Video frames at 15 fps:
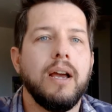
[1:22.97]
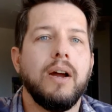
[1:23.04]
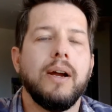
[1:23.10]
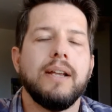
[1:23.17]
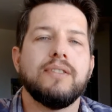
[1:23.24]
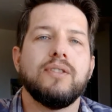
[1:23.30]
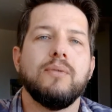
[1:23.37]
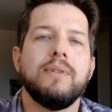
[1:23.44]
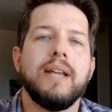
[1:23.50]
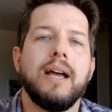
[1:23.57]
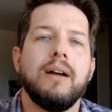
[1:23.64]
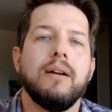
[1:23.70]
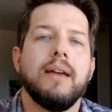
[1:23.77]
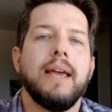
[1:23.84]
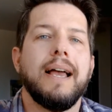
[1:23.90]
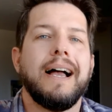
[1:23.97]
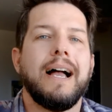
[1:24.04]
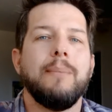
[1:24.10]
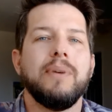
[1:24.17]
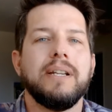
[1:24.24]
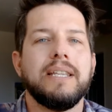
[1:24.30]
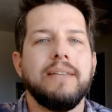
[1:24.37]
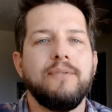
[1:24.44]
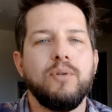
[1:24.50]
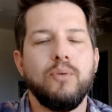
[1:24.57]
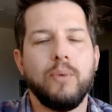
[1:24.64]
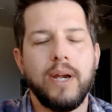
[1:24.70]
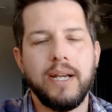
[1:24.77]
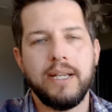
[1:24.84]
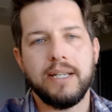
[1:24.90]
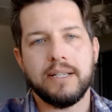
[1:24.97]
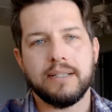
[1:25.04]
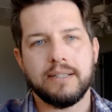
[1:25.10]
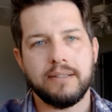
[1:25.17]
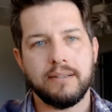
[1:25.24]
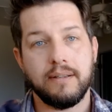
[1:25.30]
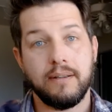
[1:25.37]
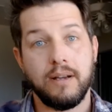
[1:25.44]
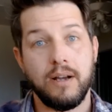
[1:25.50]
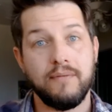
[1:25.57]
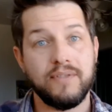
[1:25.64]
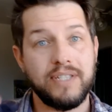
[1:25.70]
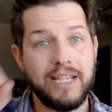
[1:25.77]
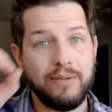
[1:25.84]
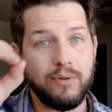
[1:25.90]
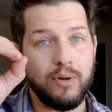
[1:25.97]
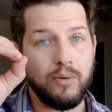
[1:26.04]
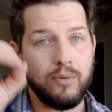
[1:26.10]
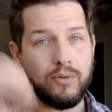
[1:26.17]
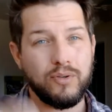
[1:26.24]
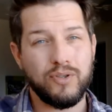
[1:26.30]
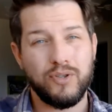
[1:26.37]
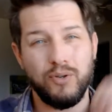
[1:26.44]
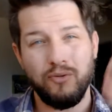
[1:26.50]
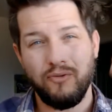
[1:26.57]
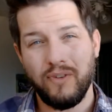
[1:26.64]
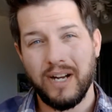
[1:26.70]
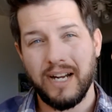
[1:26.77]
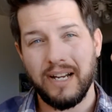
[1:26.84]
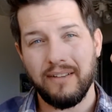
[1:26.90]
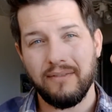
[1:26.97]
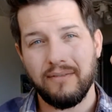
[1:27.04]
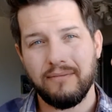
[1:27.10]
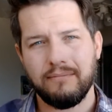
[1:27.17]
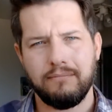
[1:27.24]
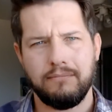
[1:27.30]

All right, so now I'm going to give you ratings of 0 to 5.